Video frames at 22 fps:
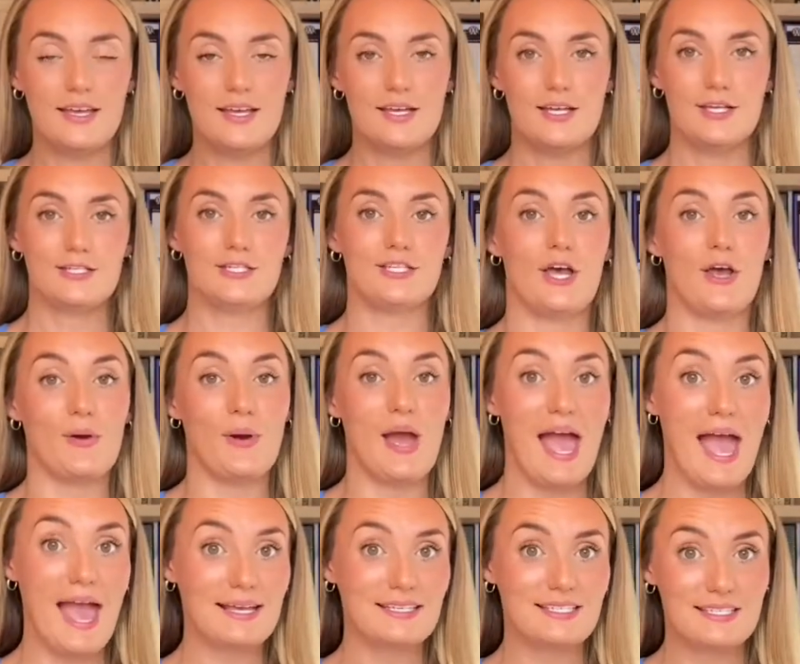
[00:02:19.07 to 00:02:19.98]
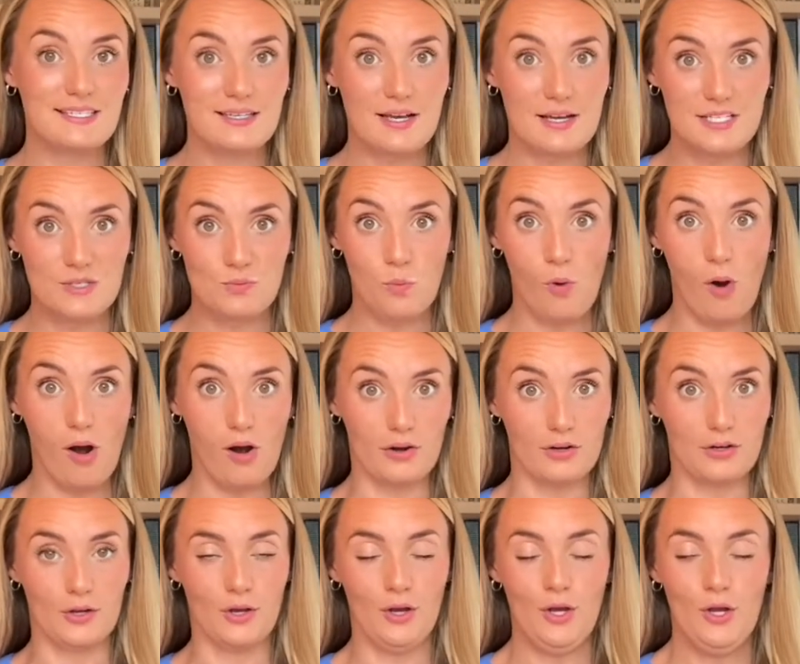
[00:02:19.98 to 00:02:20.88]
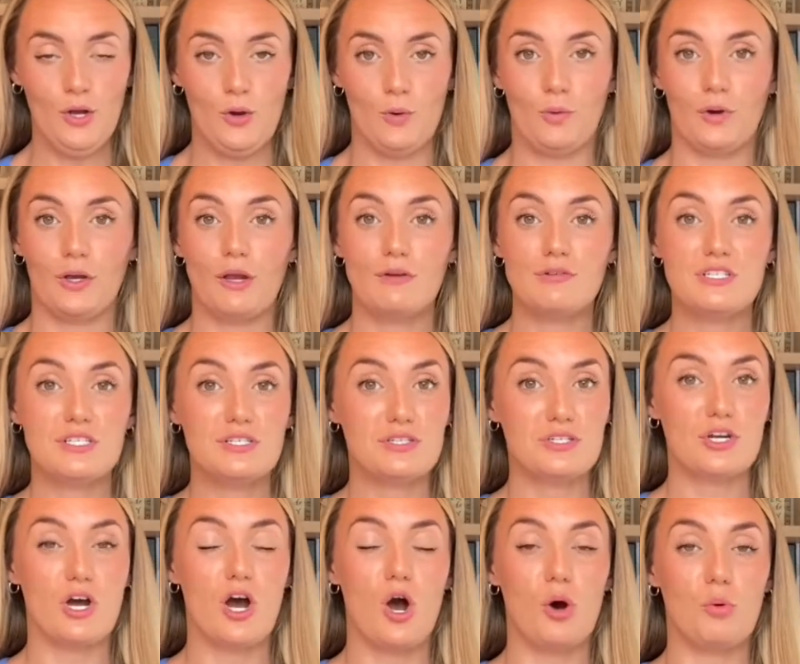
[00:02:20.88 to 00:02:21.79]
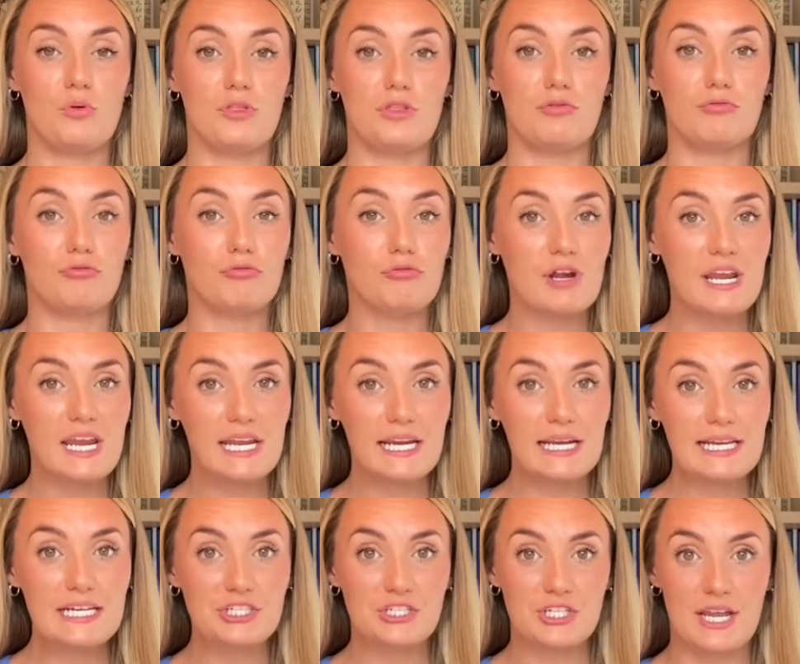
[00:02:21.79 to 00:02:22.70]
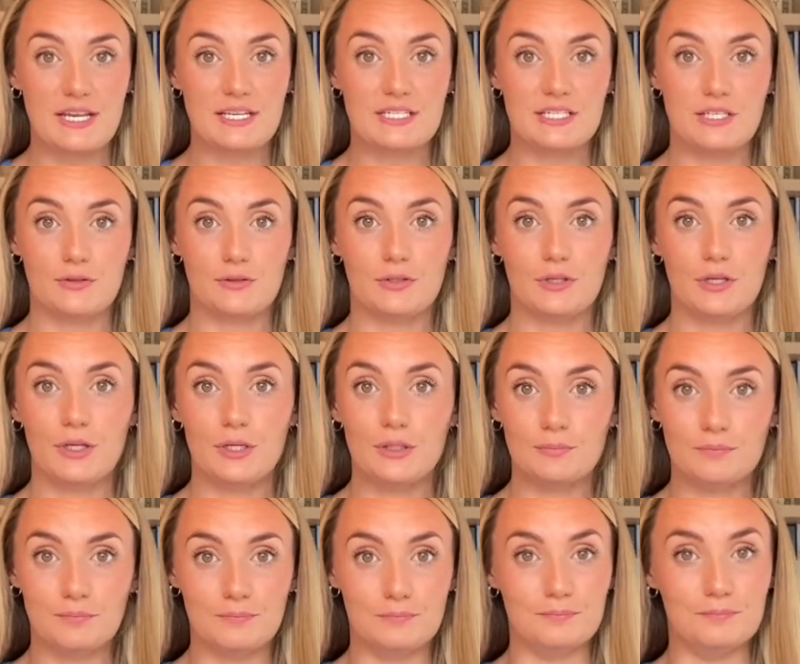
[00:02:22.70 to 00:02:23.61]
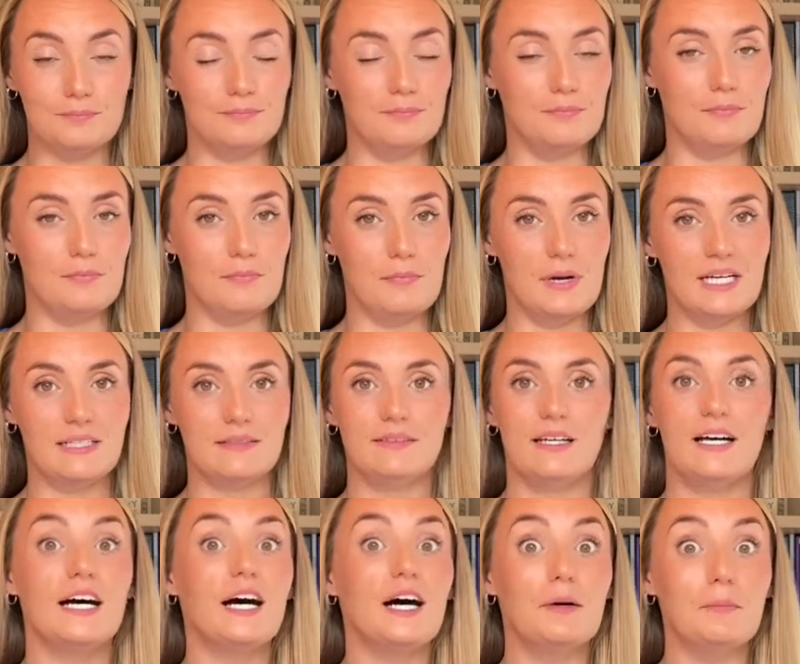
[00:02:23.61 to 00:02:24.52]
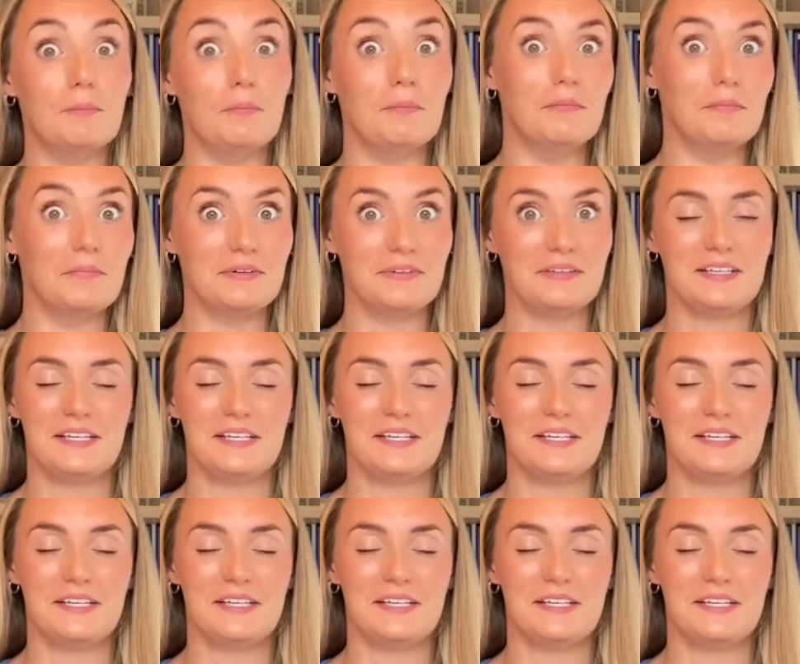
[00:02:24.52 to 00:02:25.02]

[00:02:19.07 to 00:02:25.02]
So exercise one, we're going to start with a really gentle hum.